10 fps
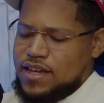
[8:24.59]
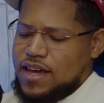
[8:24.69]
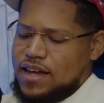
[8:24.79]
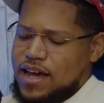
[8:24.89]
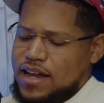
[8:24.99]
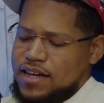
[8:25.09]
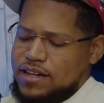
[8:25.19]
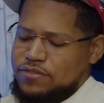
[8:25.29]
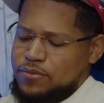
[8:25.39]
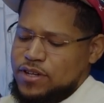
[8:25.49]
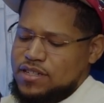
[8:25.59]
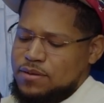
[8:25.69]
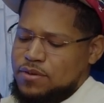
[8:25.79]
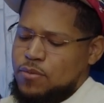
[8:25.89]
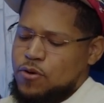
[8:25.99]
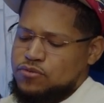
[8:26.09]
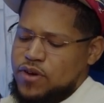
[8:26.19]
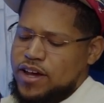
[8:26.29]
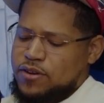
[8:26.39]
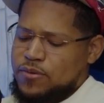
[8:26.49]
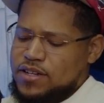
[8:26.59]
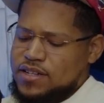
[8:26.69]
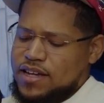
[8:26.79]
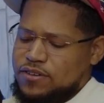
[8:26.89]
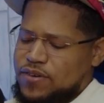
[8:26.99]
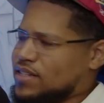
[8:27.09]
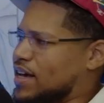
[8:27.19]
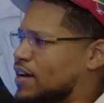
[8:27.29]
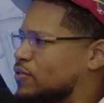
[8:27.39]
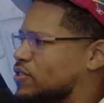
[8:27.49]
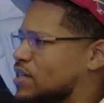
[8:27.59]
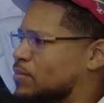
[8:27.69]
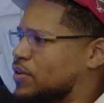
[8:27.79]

Yeah, they got like different ones. The most regular one is like the rectangle is similar,